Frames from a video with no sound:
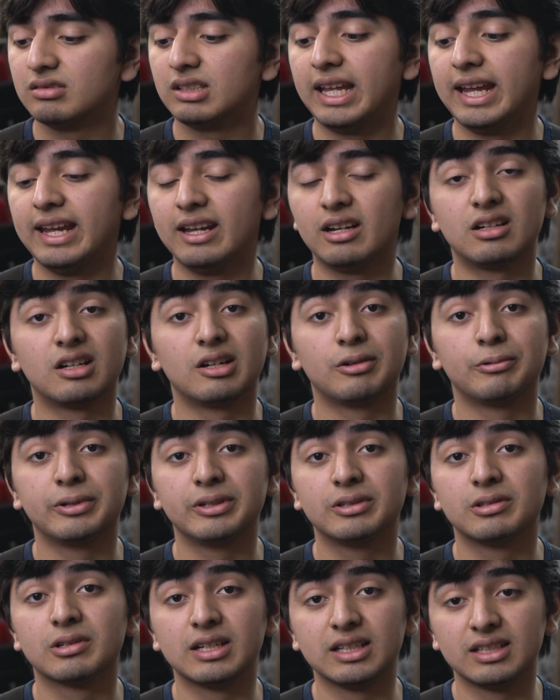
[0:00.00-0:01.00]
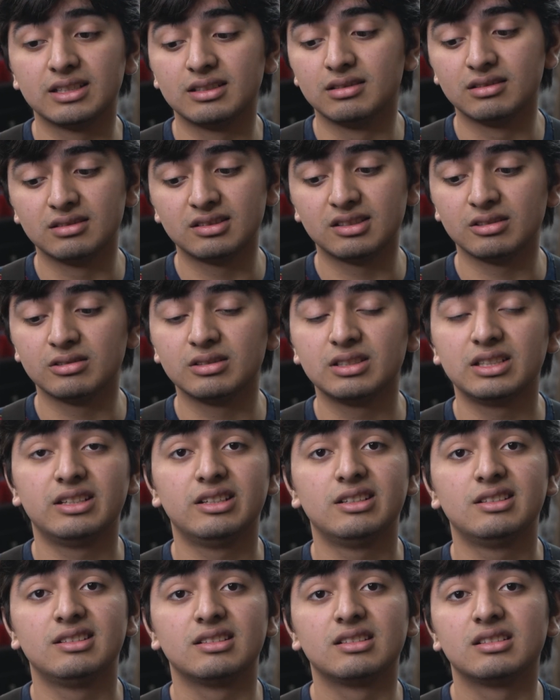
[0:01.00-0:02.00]
They are real good, so it
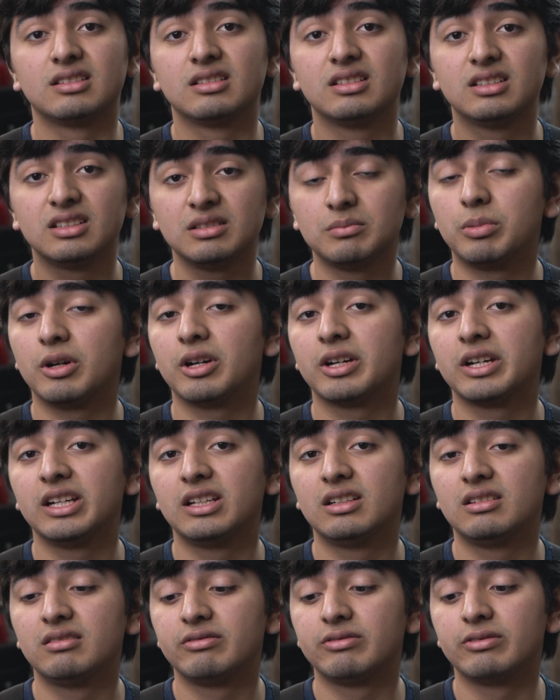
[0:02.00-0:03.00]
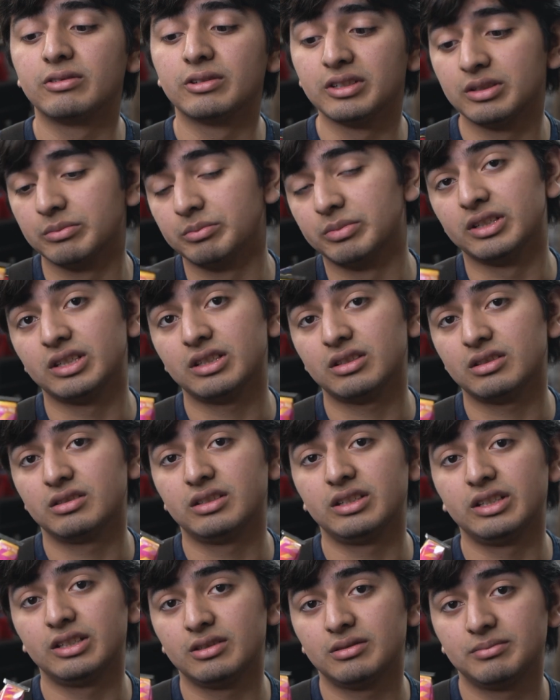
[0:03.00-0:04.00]
is a good bargain for your buck
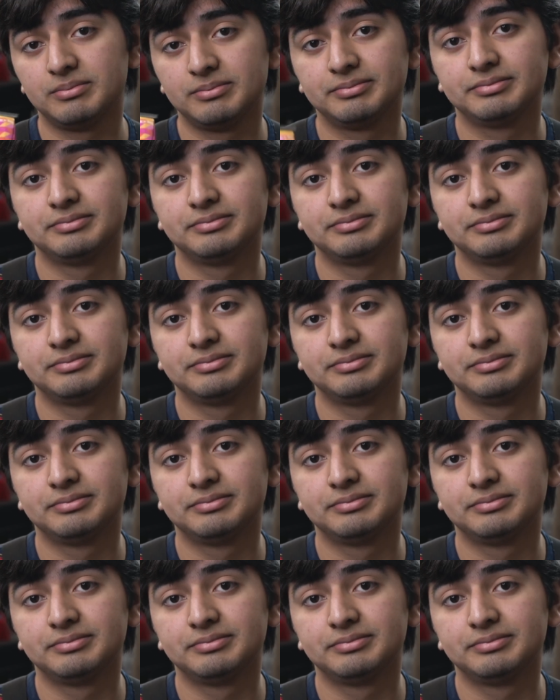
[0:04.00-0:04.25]
here.